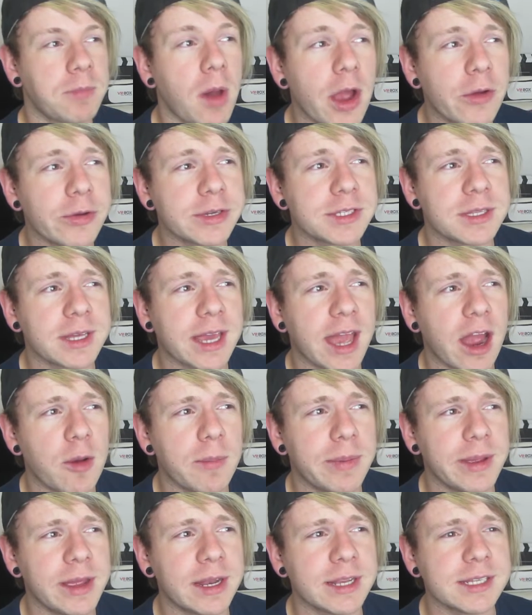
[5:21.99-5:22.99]
Pirates of the
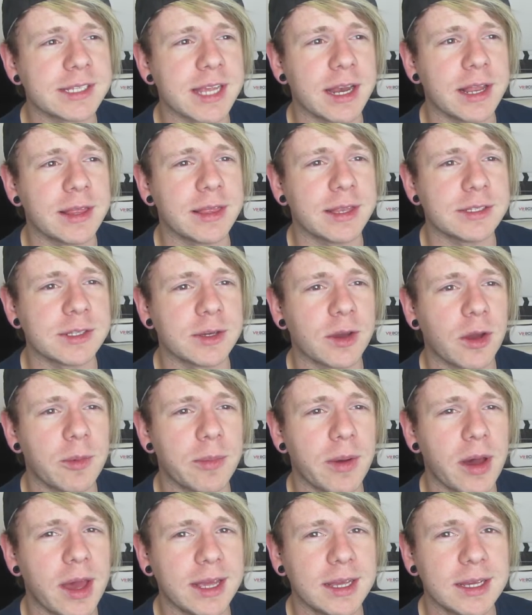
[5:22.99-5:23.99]
Caribbean is anything to go
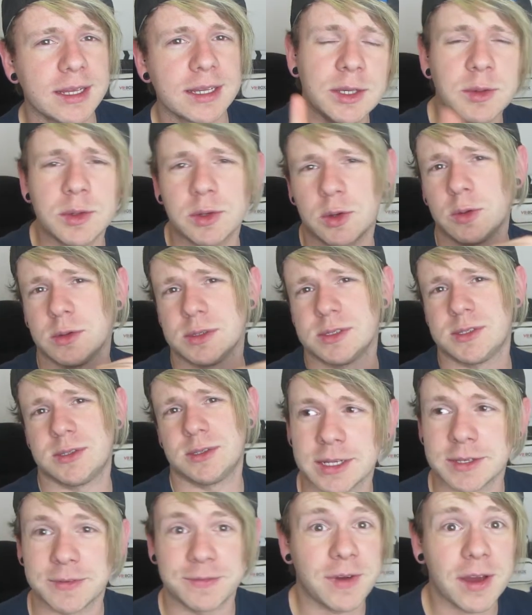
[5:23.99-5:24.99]
by, unicorns.
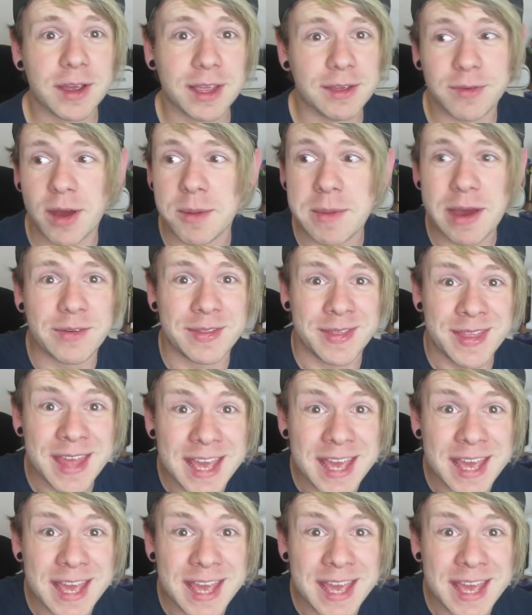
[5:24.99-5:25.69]
Because f if I'm having